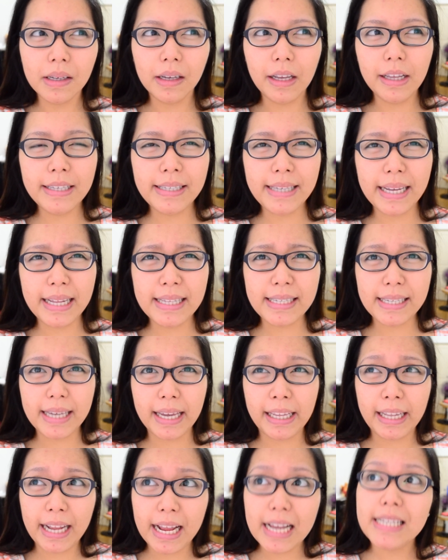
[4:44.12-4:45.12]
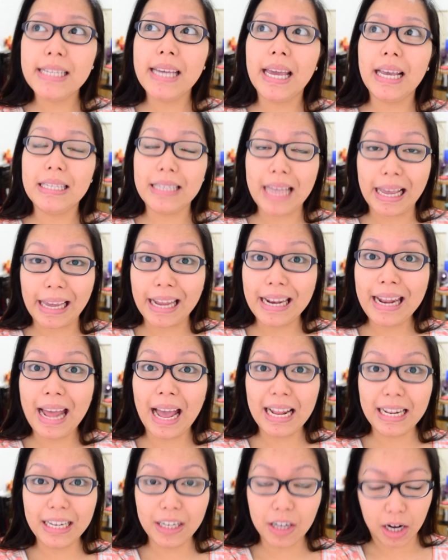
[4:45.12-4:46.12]
since it is a
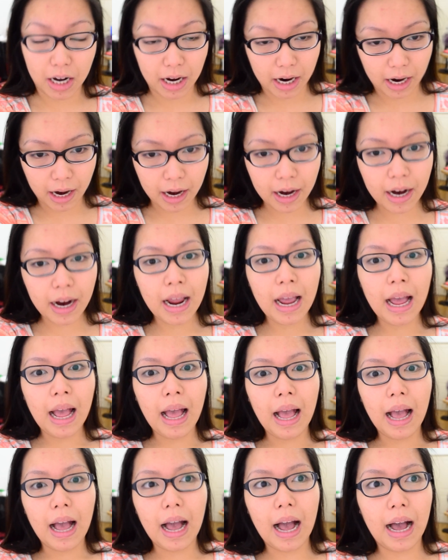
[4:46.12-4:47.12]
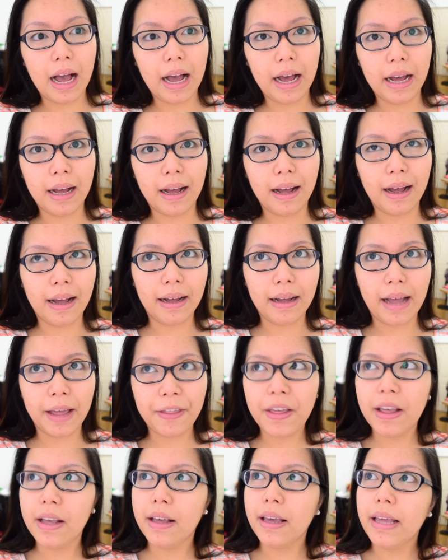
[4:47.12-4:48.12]
second-hand car, I
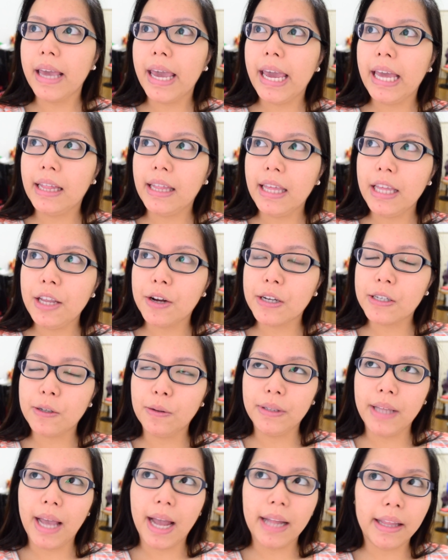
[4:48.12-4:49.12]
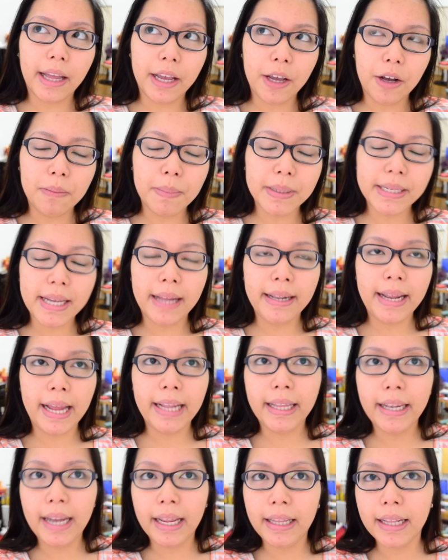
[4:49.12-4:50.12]
think 18 years old na yata yun. Basta
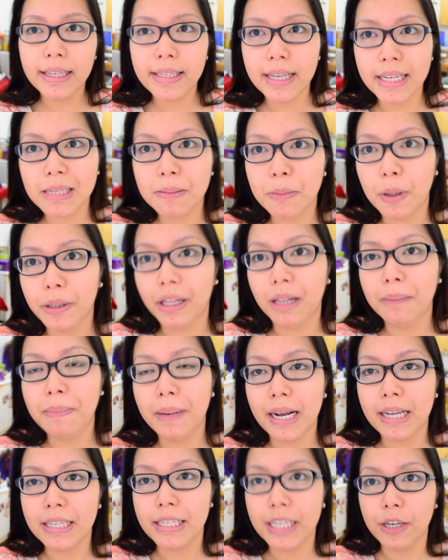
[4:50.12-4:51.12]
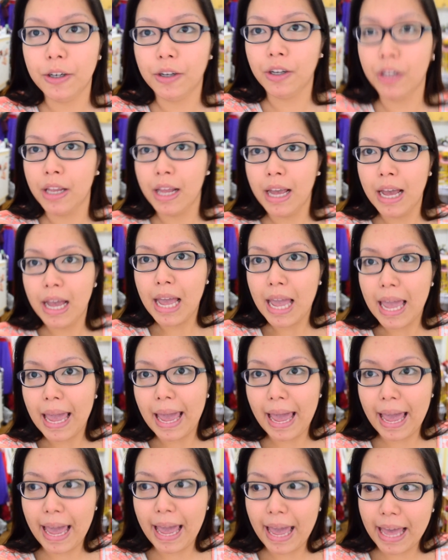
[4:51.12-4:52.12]
1996 model pa kasi yun.
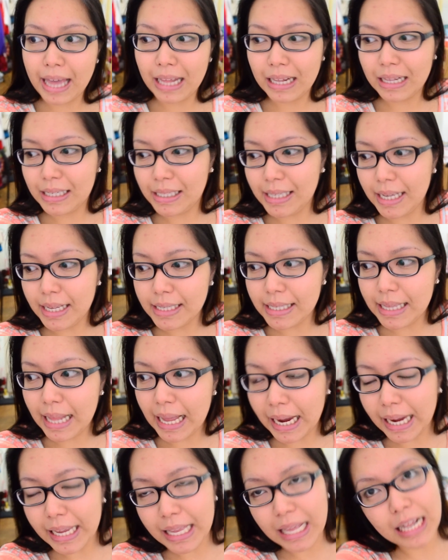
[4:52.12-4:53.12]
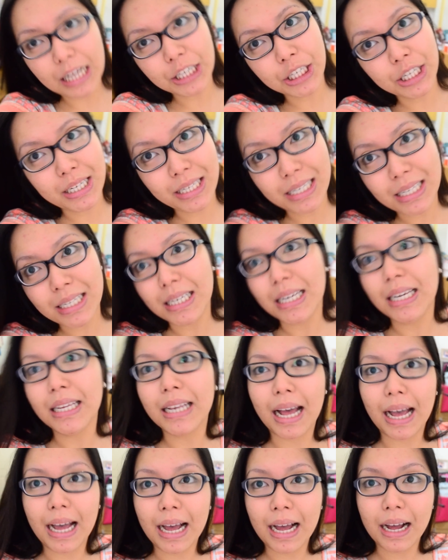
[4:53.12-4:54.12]
And since lagi na lang siya
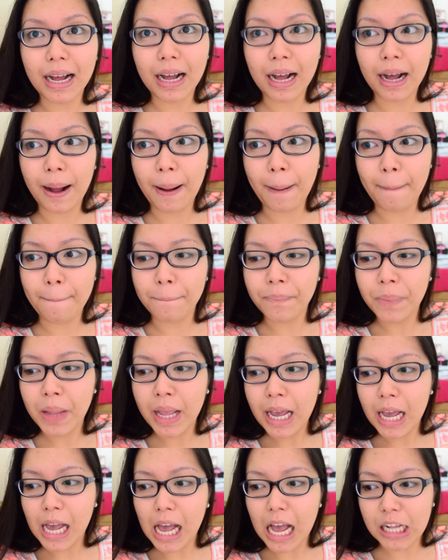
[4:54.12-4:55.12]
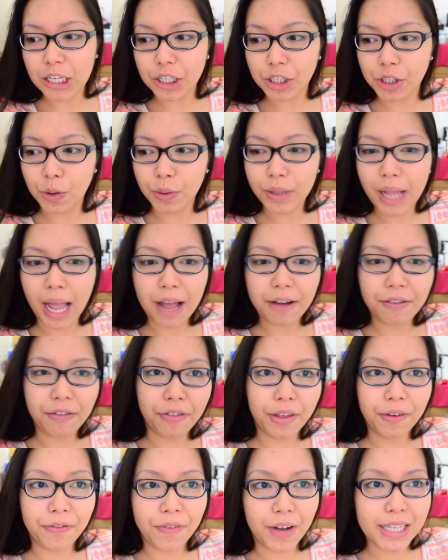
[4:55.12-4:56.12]
nasisira, I just don't have
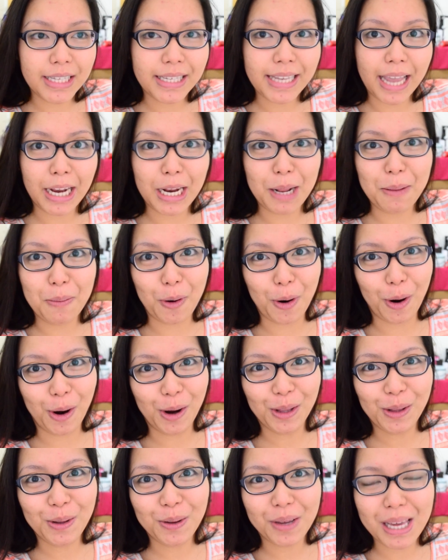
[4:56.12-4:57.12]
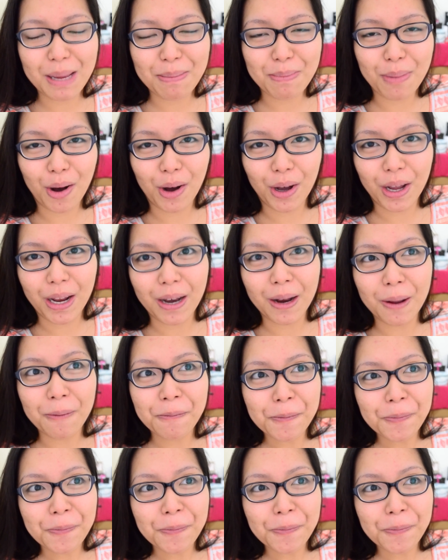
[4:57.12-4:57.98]
the funds anymore to keep on